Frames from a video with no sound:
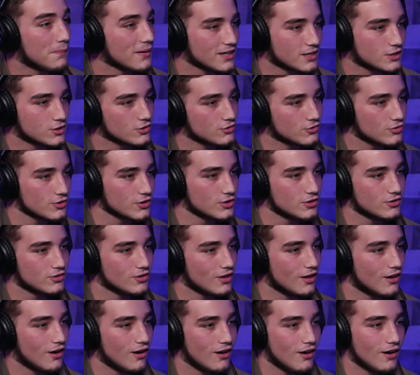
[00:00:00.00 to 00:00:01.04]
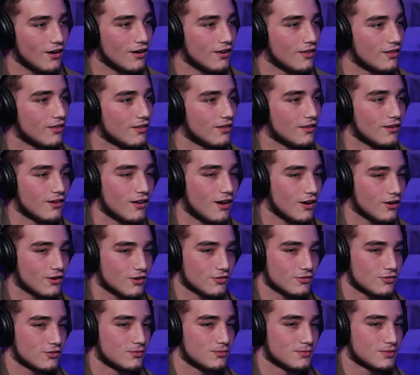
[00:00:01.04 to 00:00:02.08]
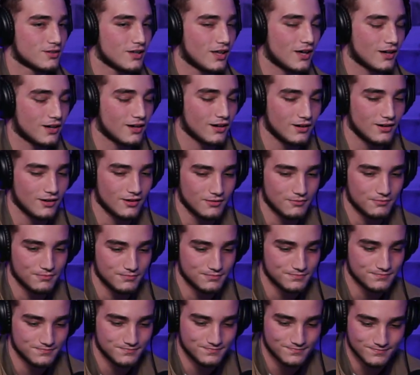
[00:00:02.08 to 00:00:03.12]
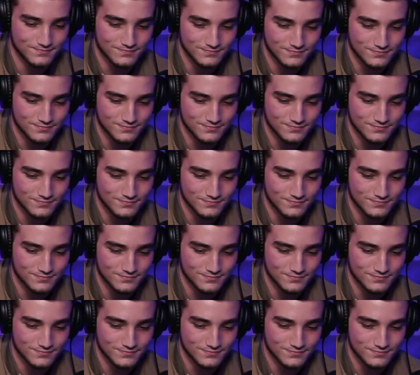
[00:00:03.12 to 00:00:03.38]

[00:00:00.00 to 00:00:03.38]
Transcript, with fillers: a picture for you, the yes. locker room's like um